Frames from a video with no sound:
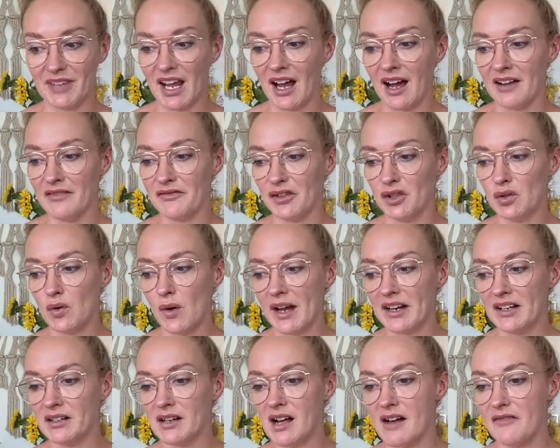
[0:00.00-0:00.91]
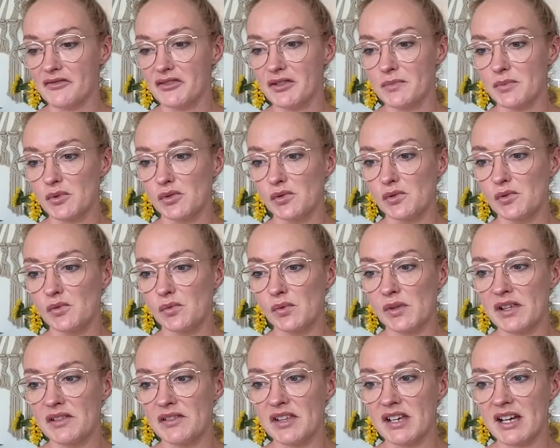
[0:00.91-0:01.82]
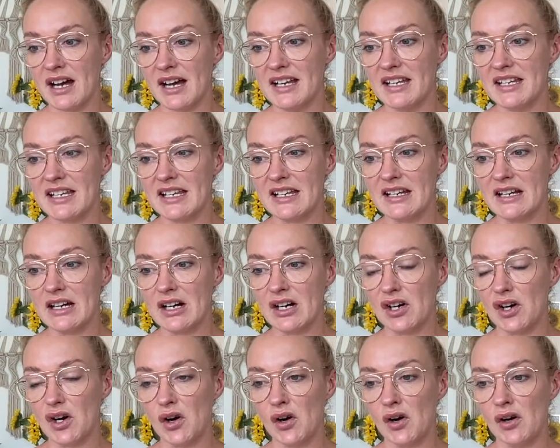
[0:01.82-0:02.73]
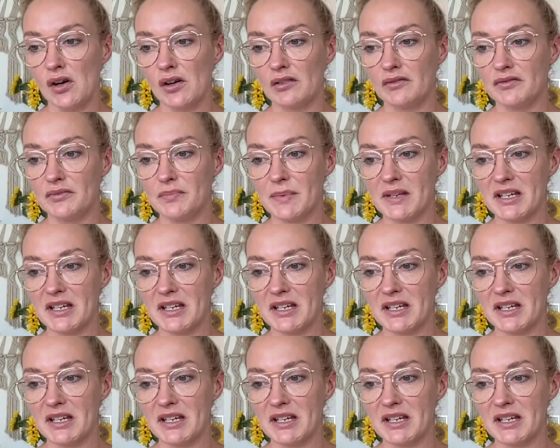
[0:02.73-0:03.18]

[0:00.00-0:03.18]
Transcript: I feel quite uncomfortable with the idea of